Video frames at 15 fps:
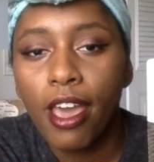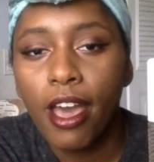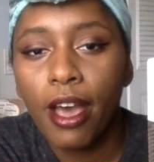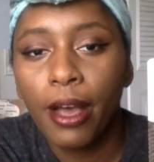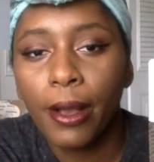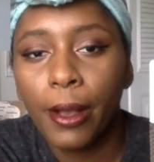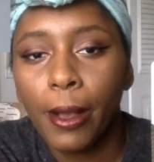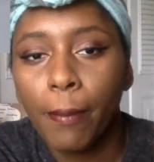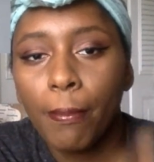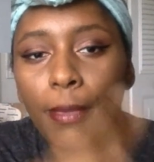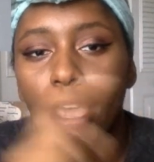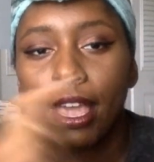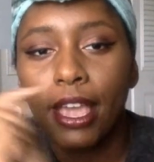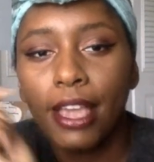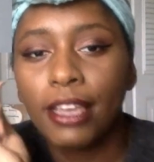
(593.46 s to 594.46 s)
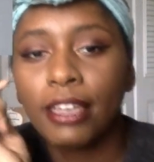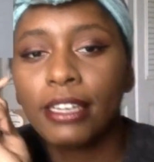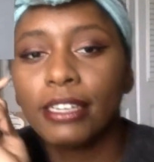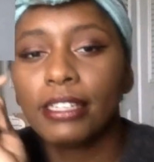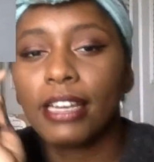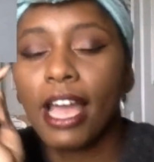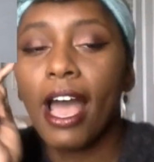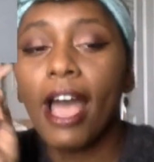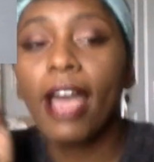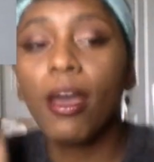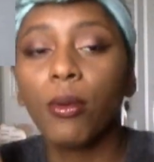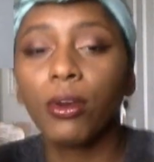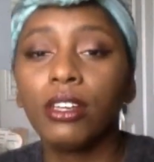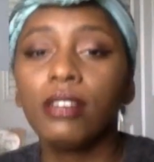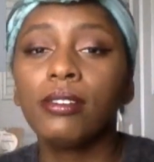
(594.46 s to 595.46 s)
And I
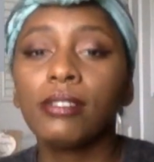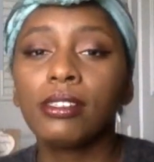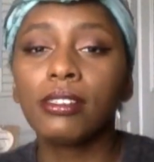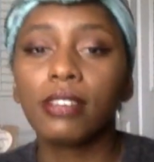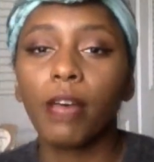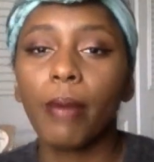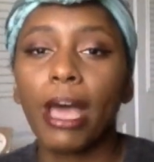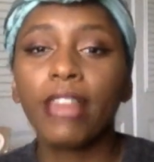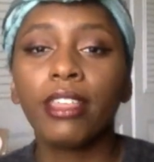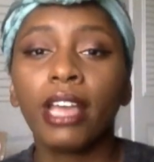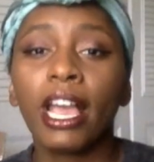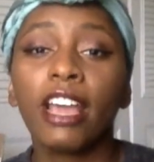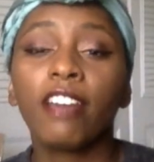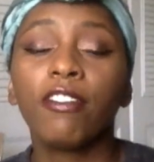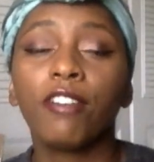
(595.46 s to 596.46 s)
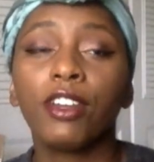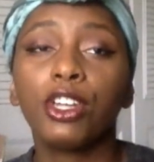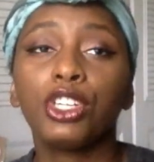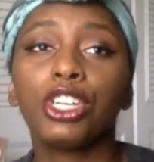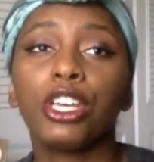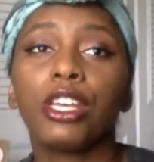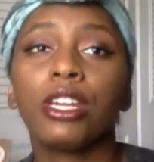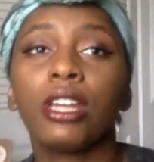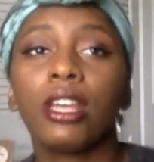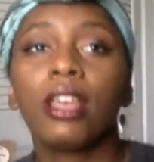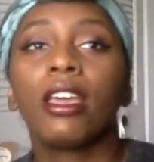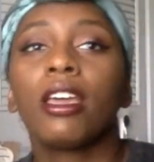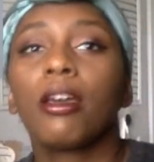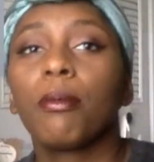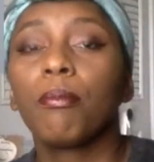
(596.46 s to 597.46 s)
want to use this up. I think I could finish it
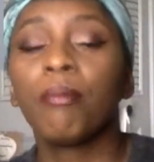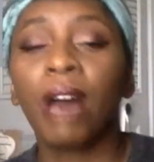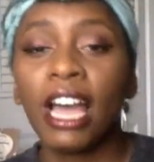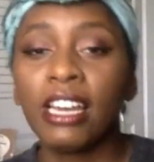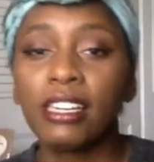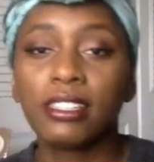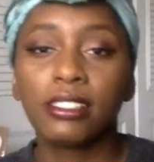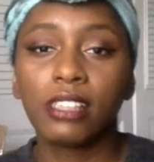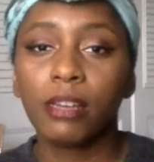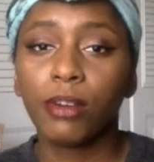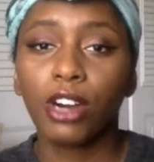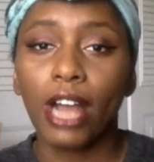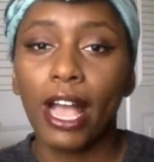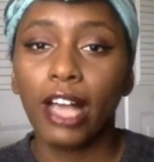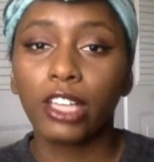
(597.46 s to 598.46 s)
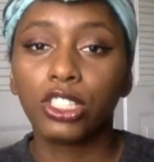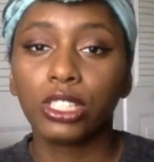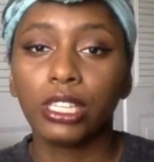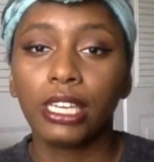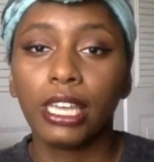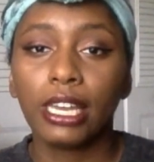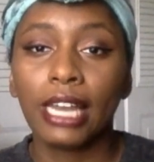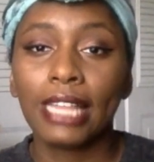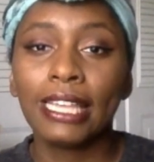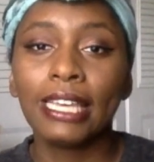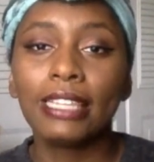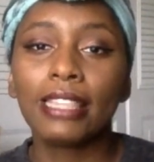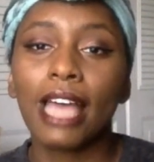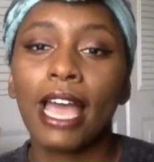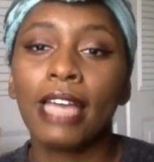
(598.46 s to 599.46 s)
by December, actually. And I
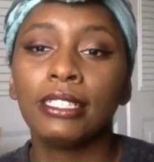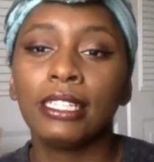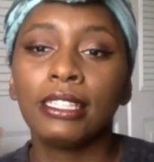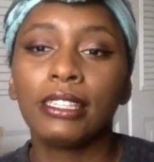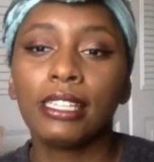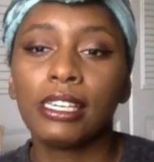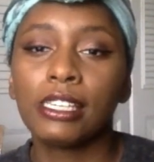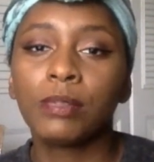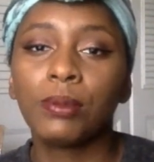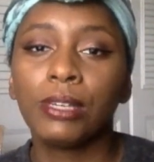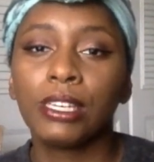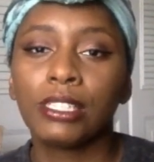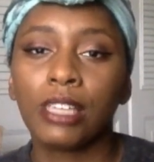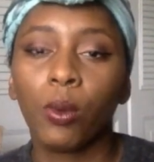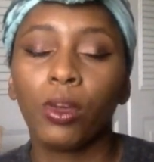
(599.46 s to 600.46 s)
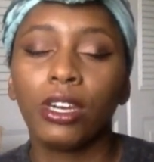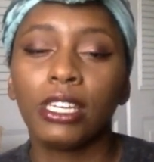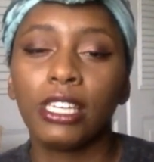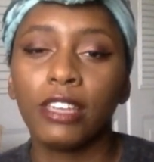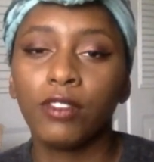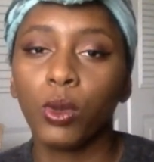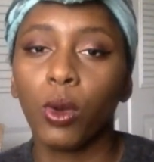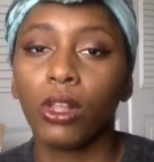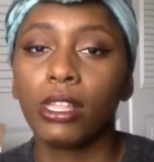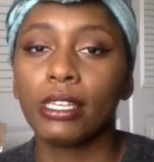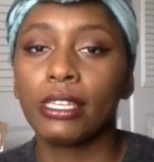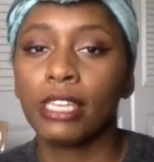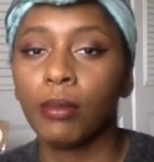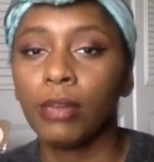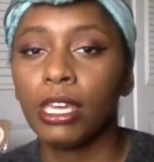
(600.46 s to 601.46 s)
think I did this because I wanted to give you all a
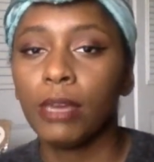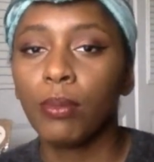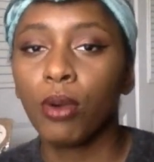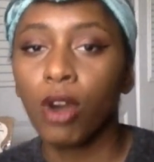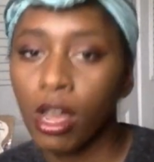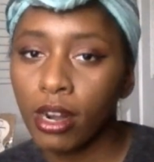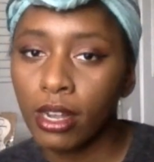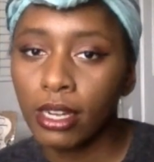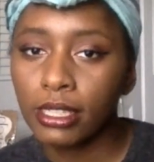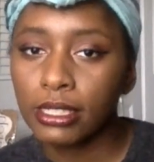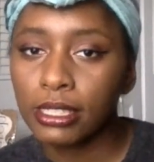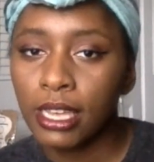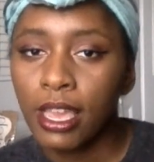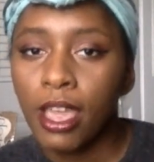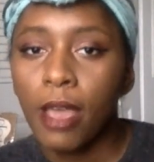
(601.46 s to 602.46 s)
gimme product,